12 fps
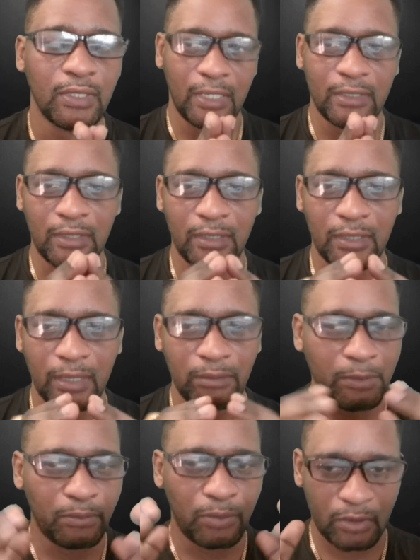And let
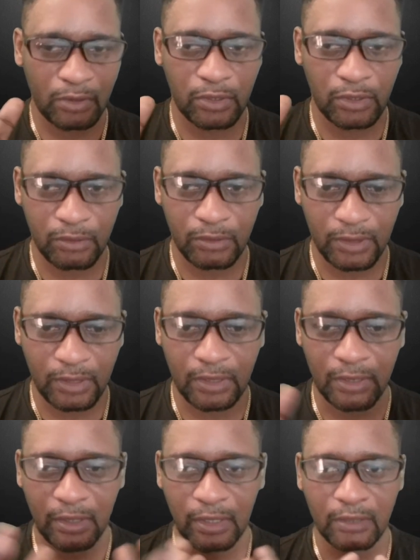me put to you in
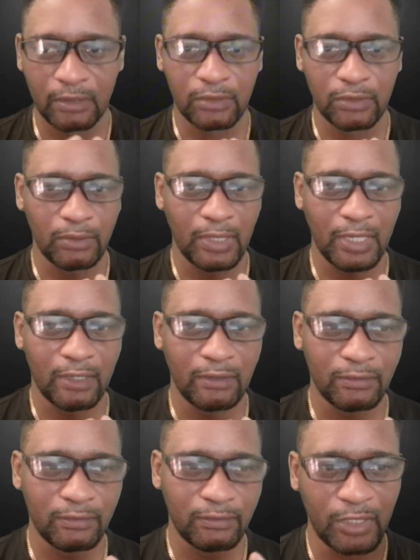this case, you
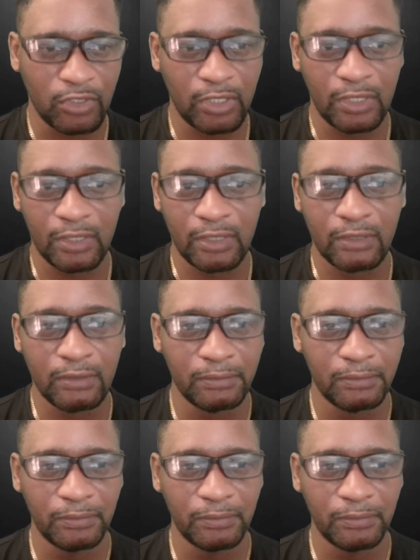have a chisel,